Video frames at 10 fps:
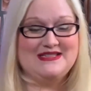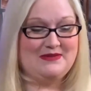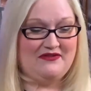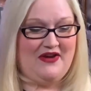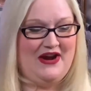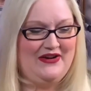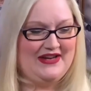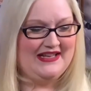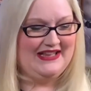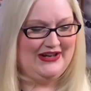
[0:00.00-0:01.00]
to be very
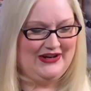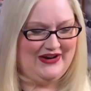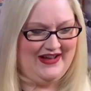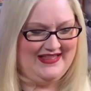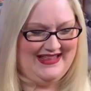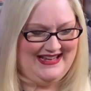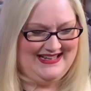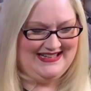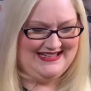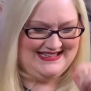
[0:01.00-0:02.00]
clear on
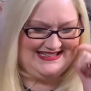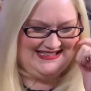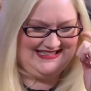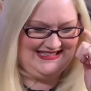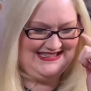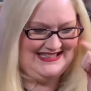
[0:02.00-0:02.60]
this.